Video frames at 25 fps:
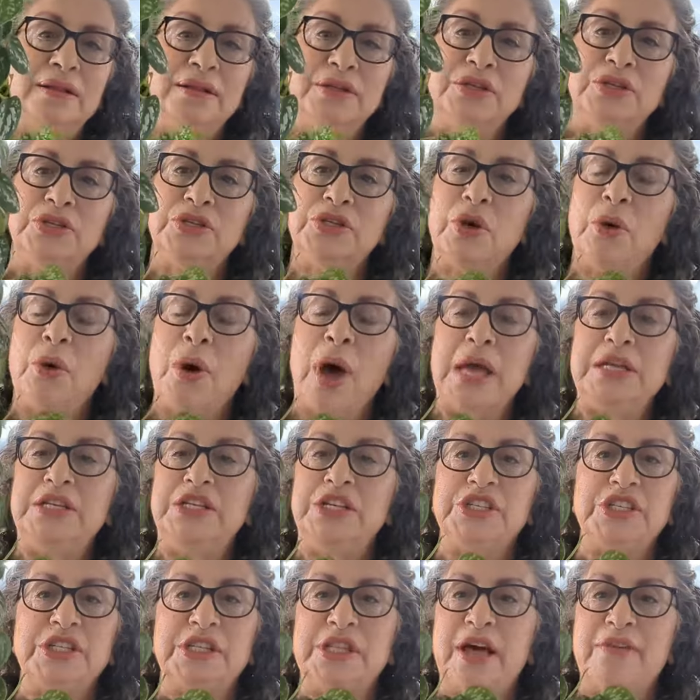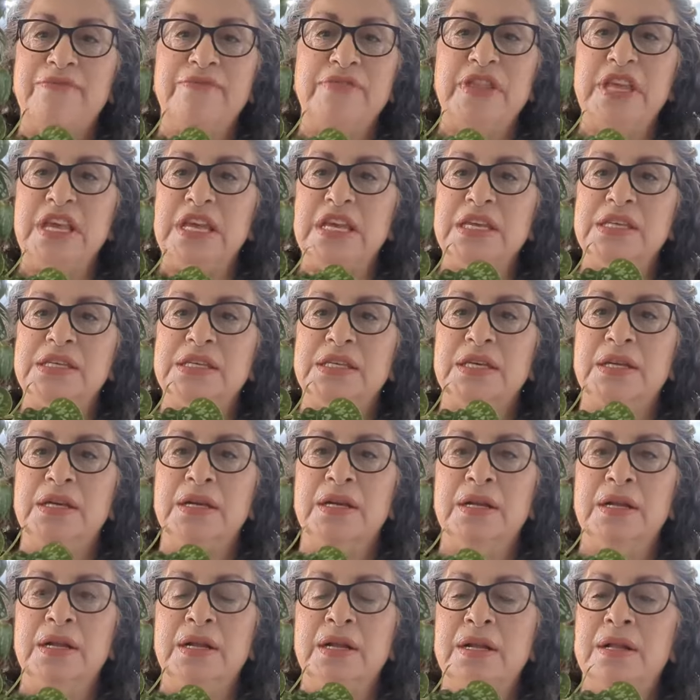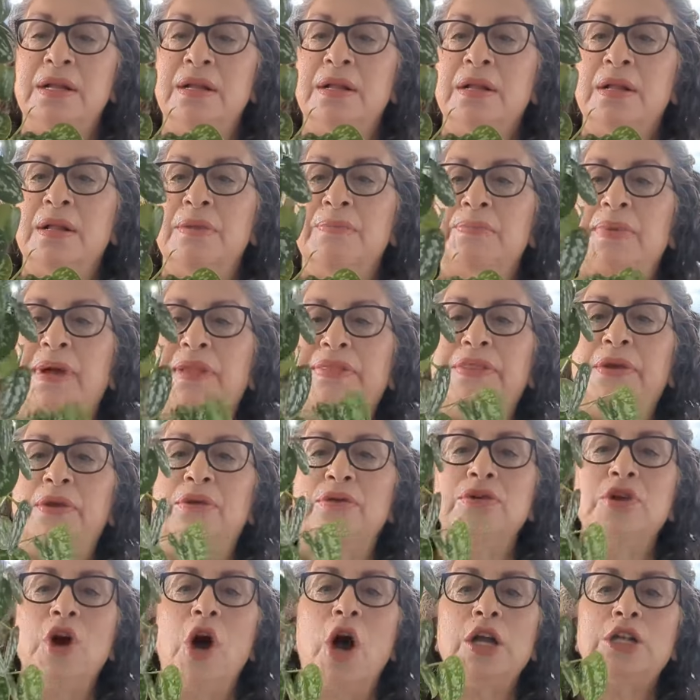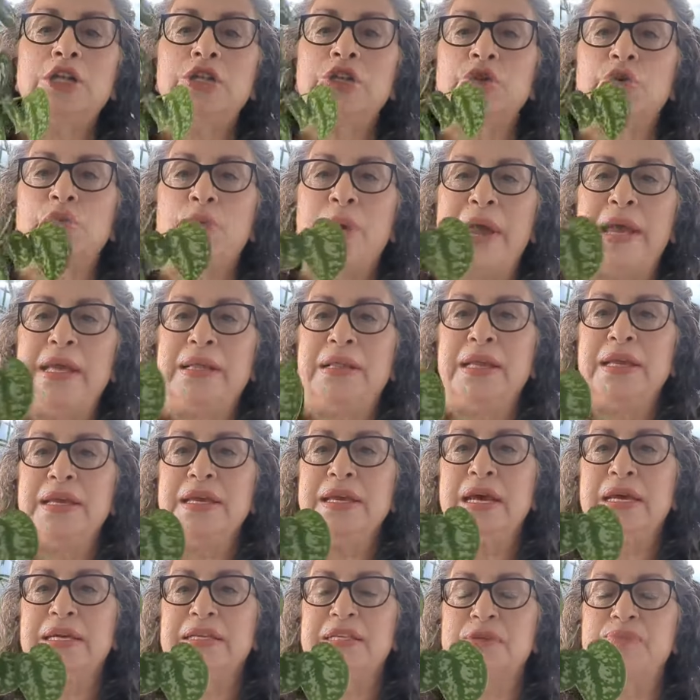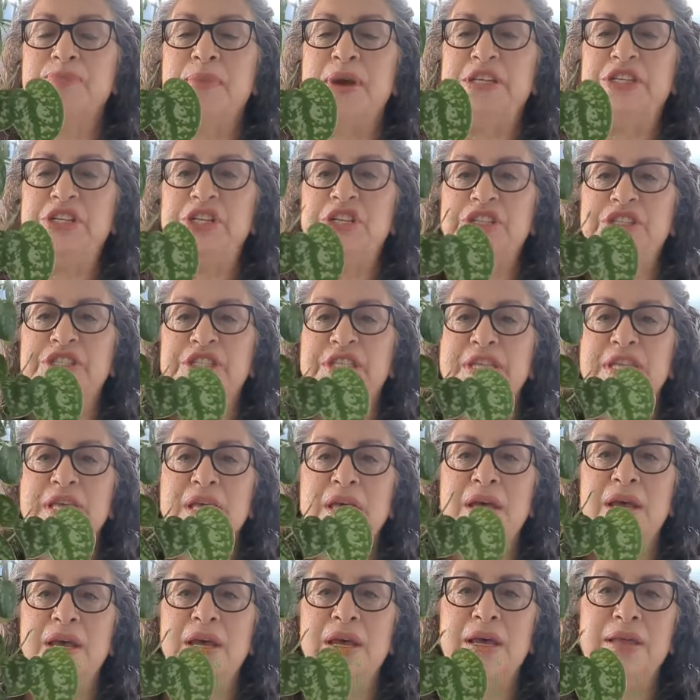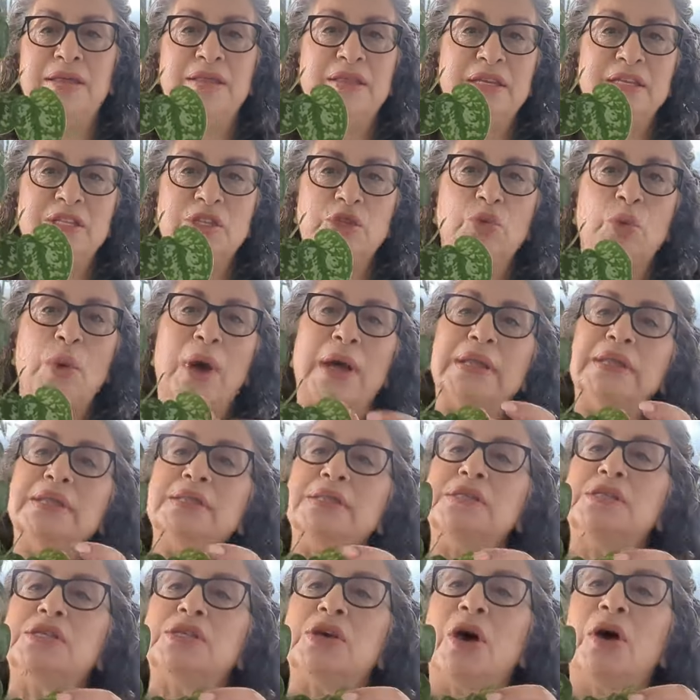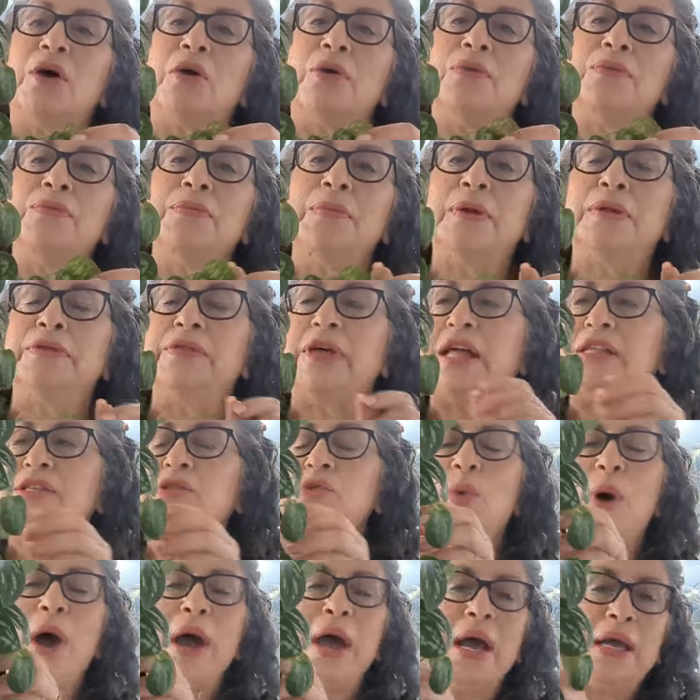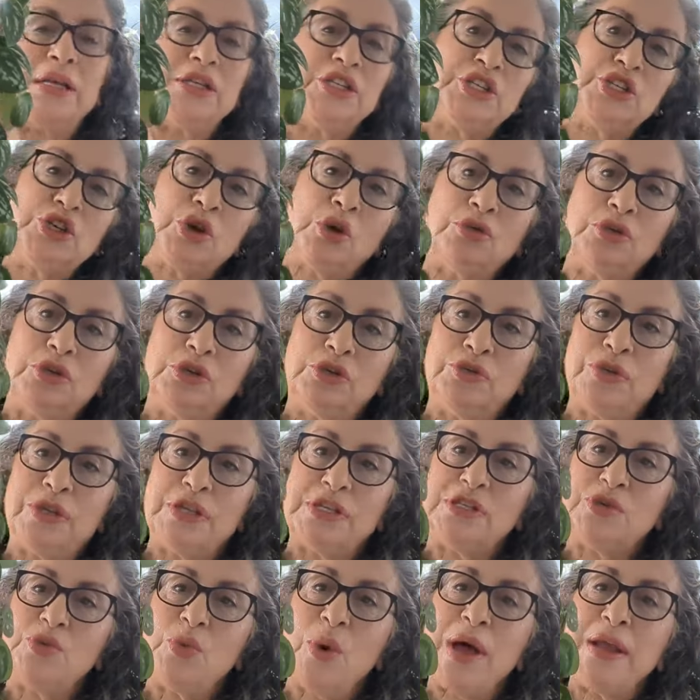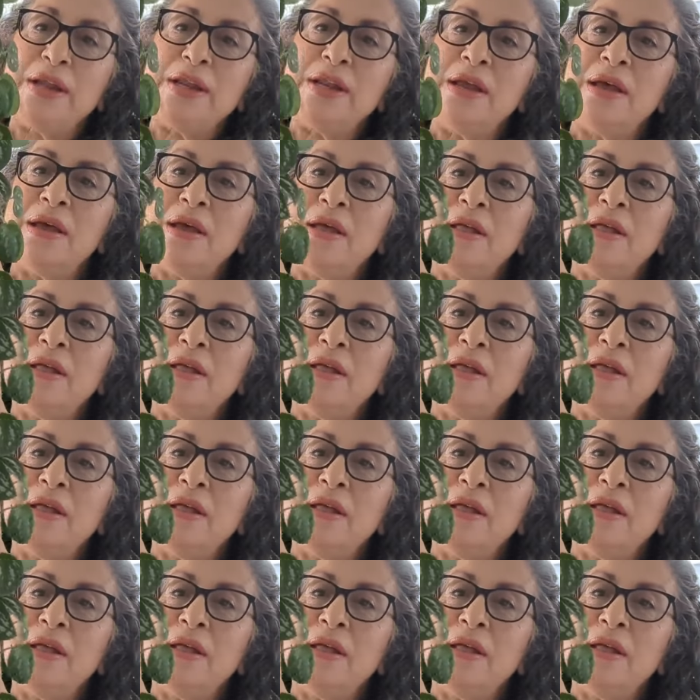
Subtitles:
So I just love these. But they're not trailing as much as this one. So that's why I showed you this one.